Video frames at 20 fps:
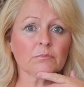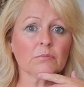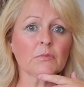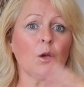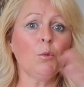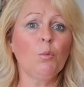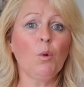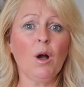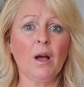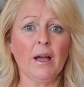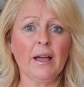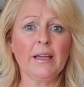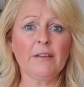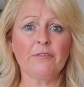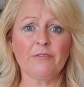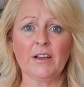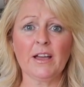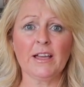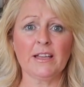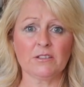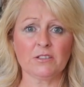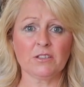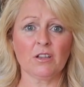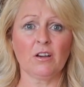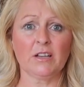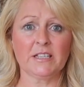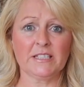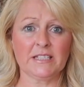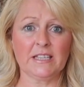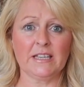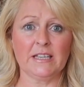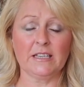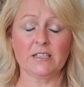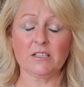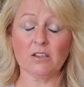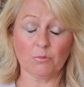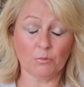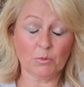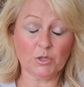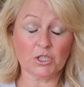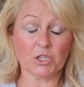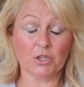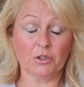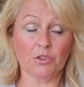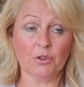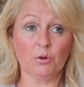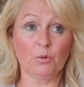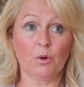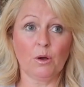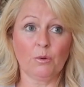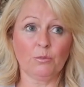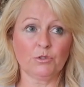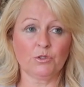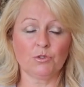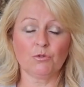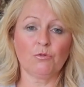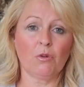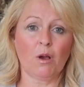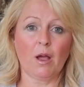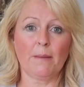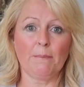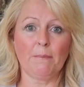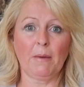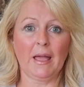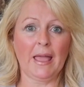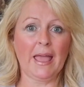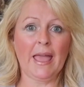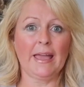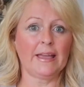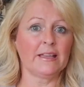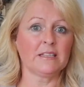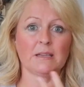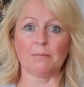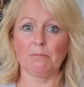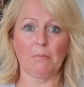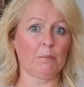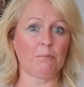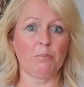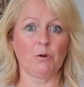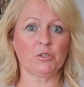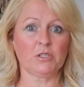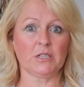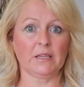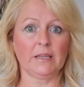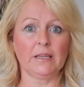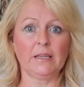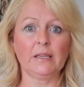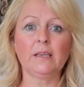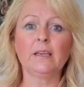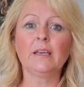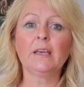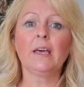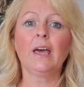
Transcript: what I found that I did, which I thought I was all right in my head and my body,